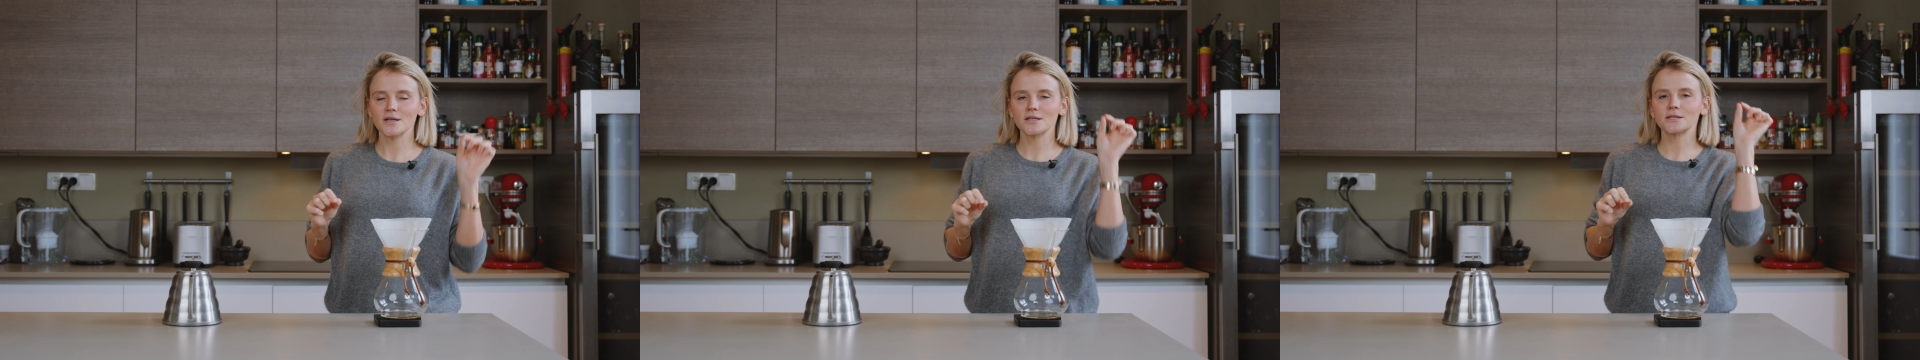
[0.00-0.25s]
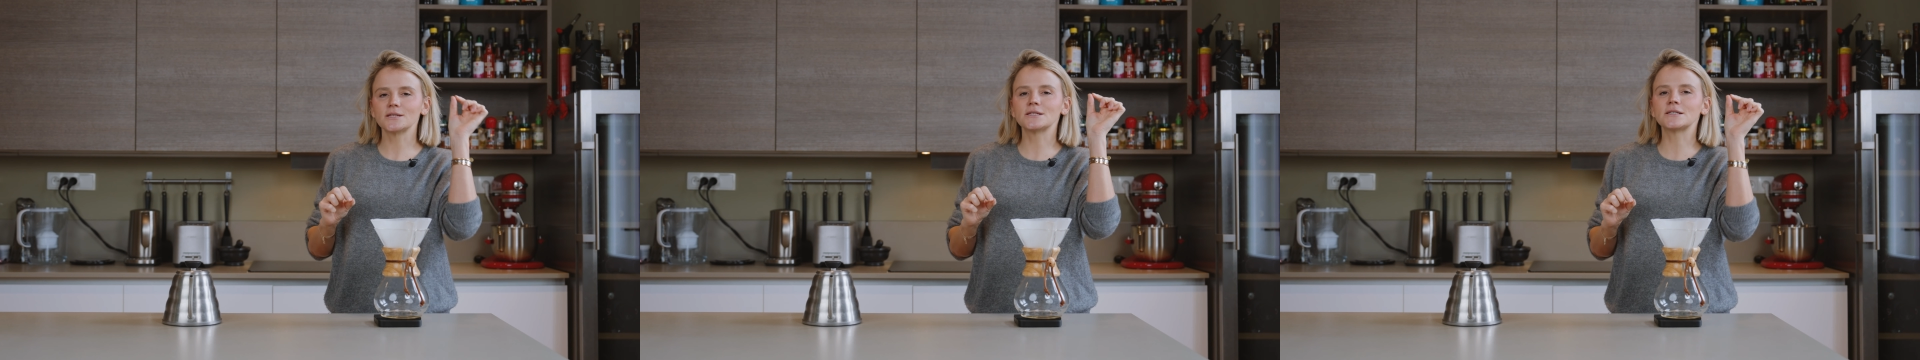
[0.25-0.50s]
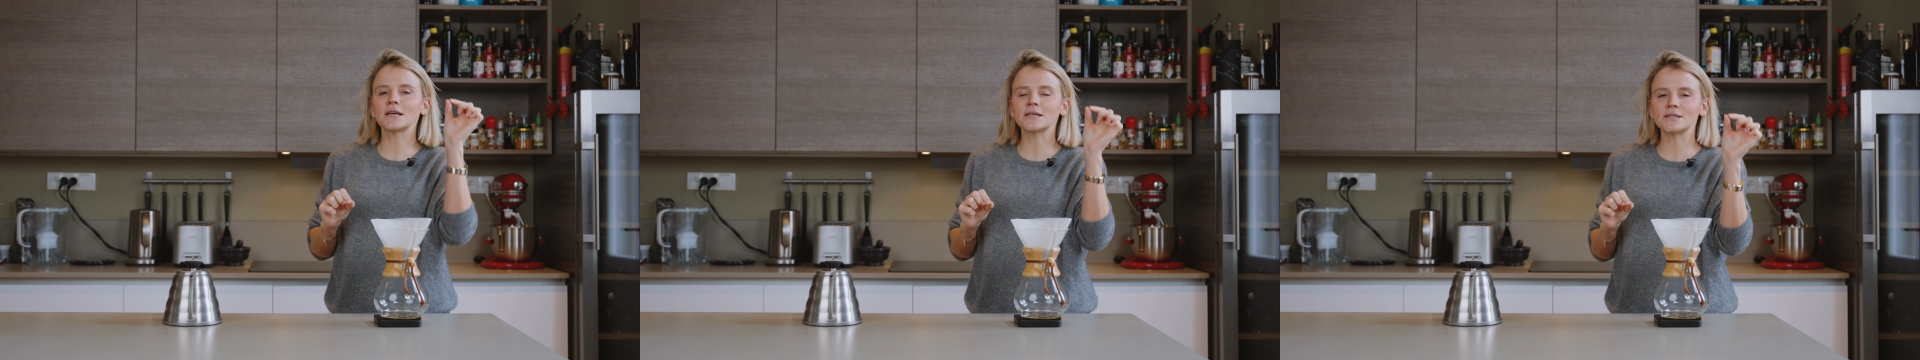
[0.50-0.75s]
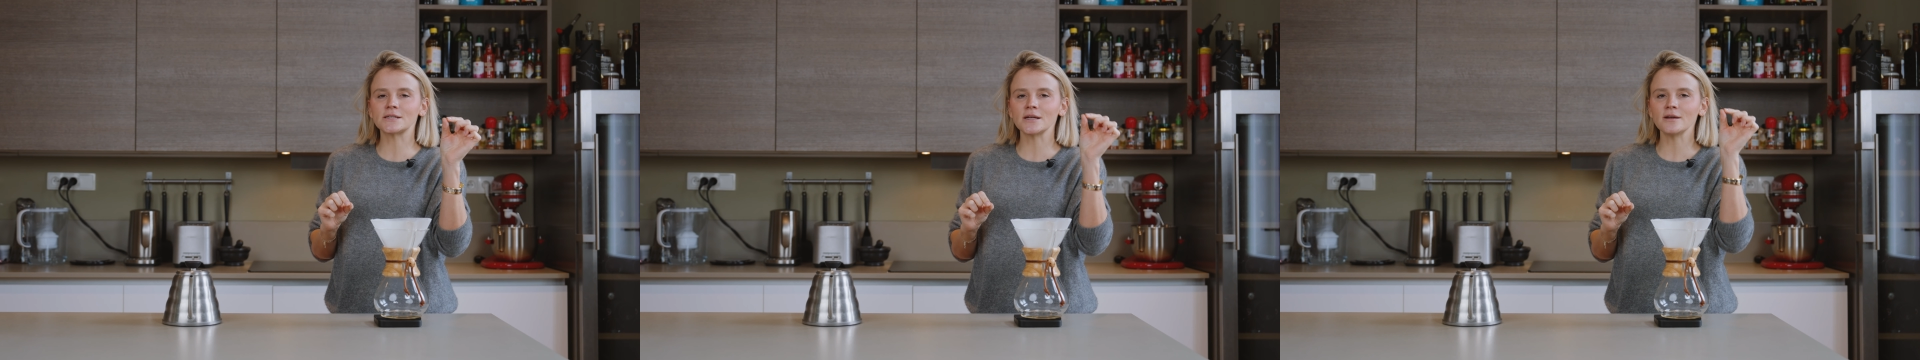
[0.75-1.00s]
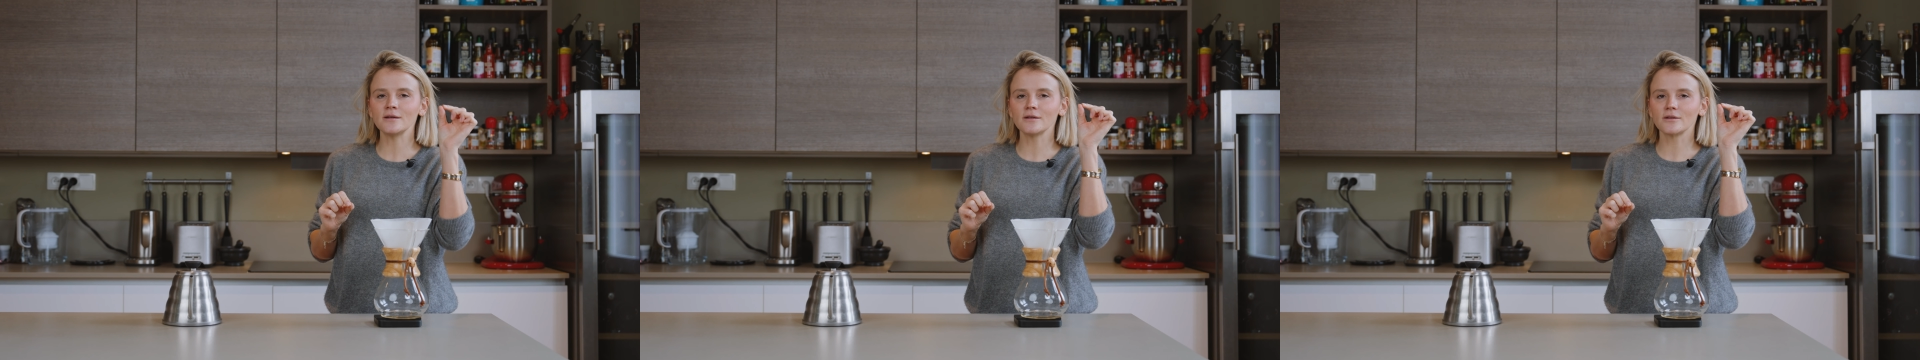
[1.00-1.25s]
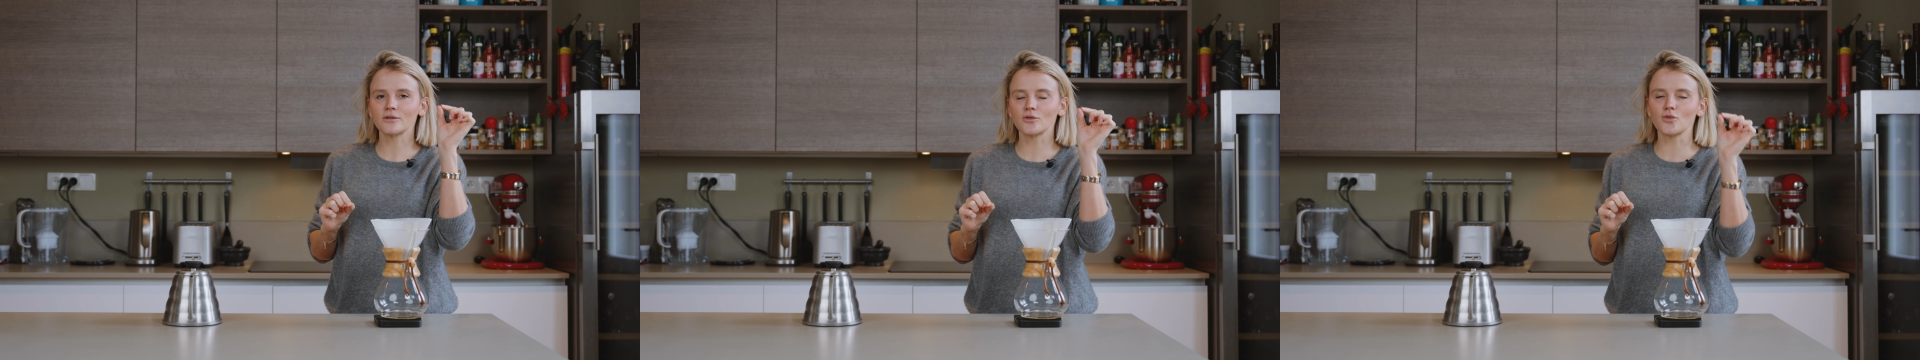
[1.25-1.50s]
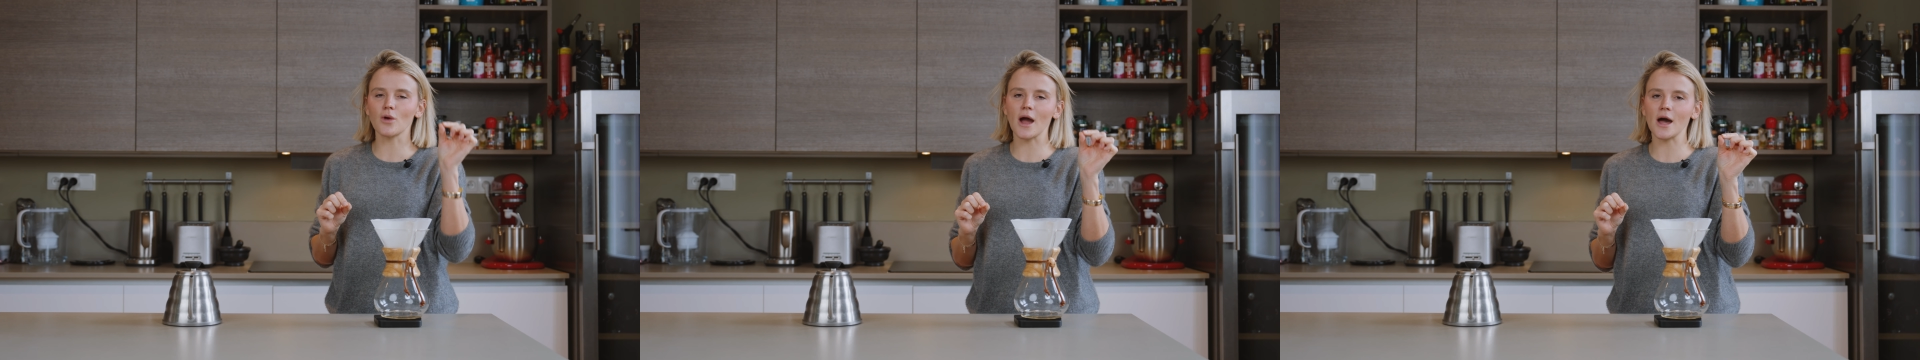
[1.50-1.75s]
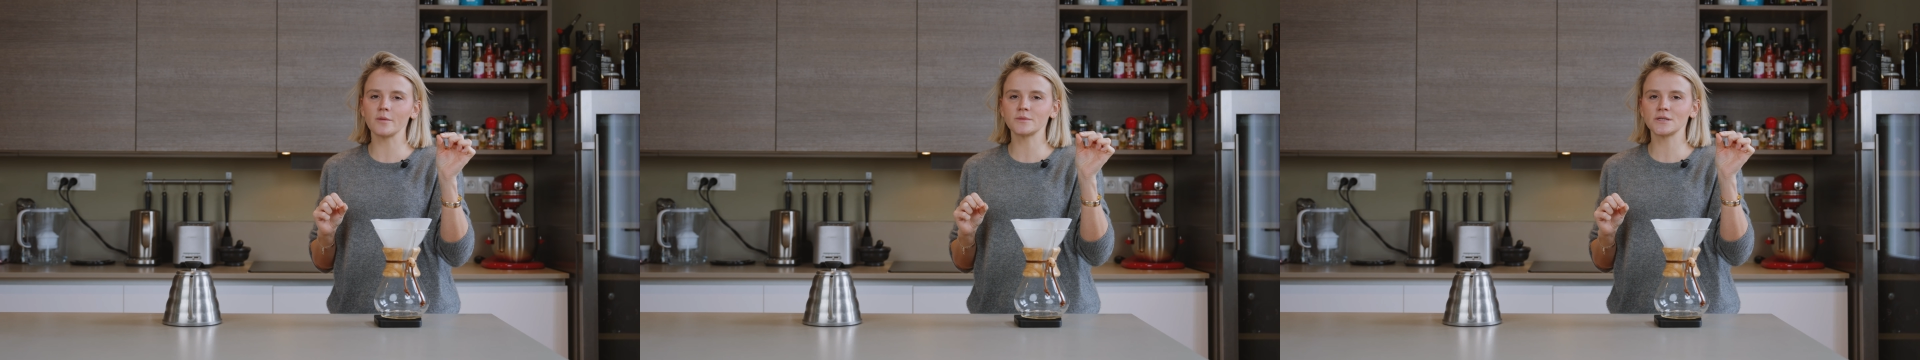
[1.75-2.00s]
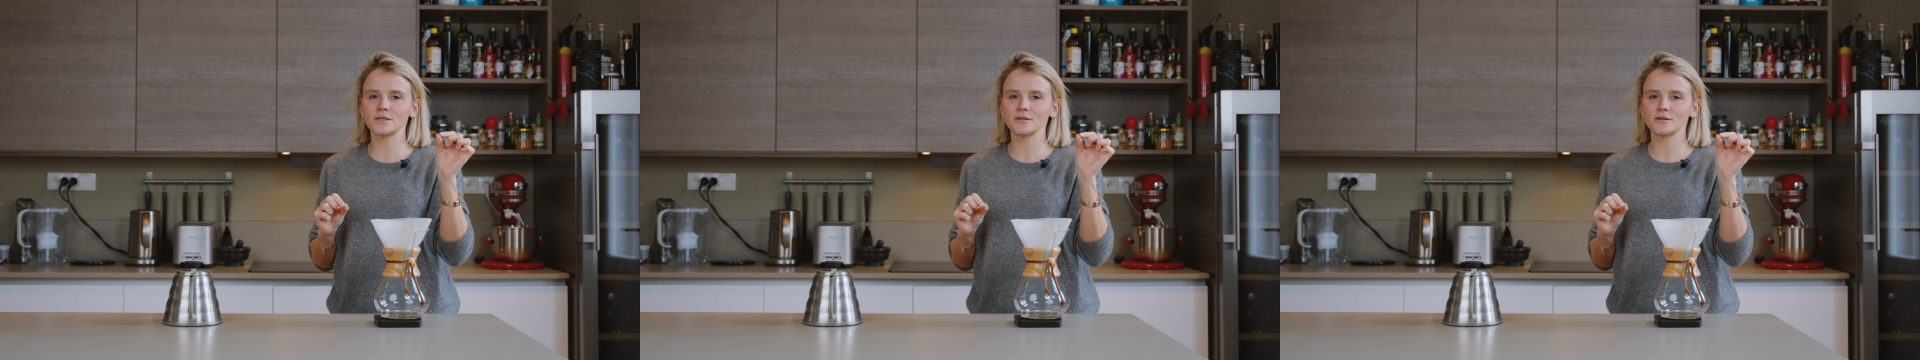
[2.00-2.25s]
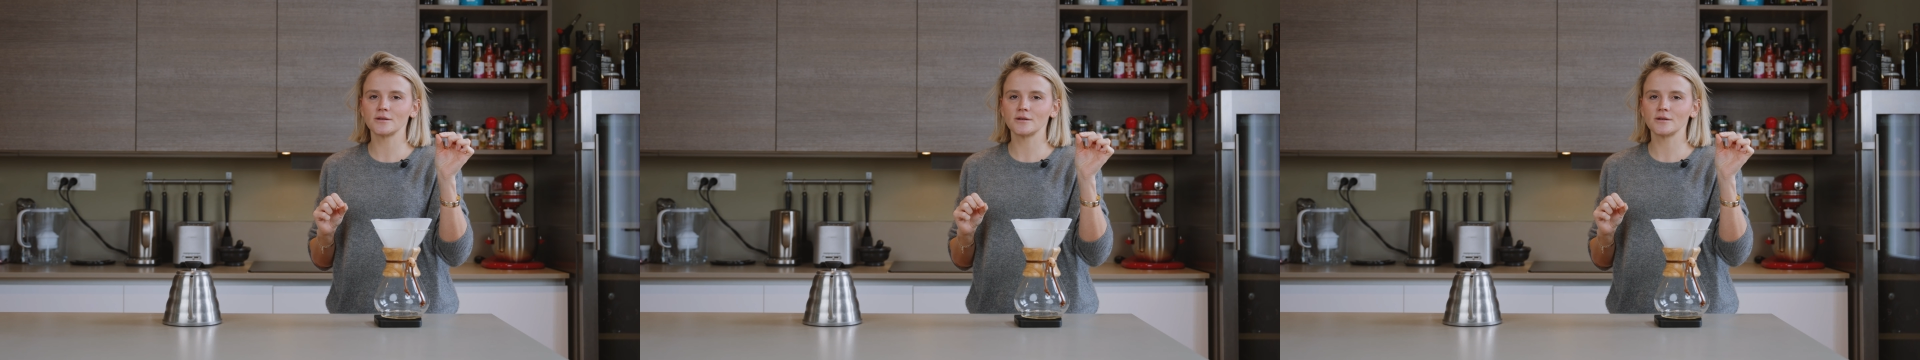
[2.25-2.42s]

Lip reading: 60 grams